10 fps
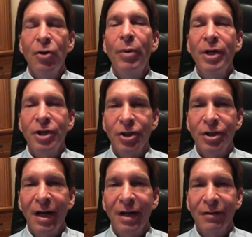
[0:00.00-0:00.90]
Nobody should
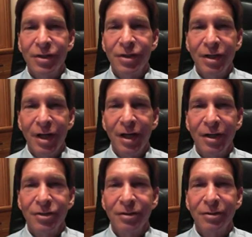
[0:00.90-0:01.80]
die of skin
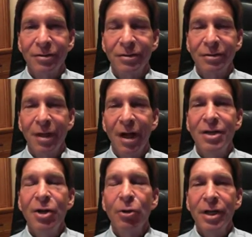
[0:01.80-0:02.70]
cancer. A
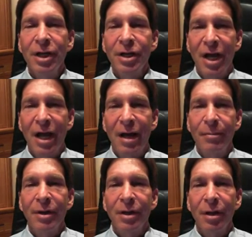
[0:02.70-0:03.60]
yearly
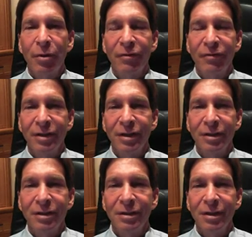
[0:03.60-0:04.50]
exam can prevent it.
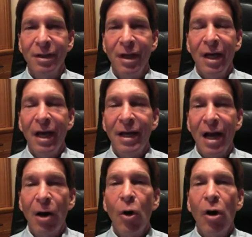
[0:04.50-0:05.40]
In
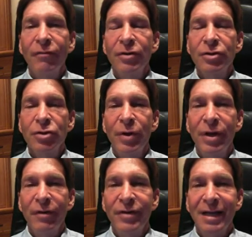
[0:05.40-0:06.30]
our office,
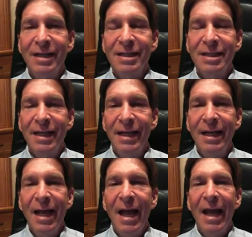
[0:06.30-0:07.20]
we have yet to
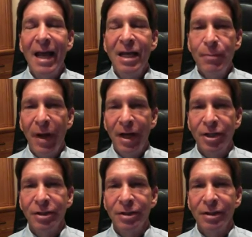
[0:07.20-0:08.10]
see any
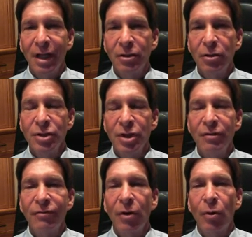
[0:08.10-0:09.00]
patient that comes
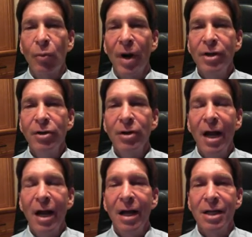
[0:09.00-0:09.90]
in for a
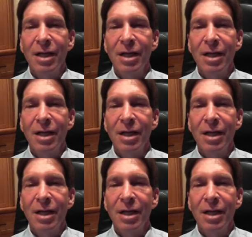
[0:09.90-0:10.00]
regular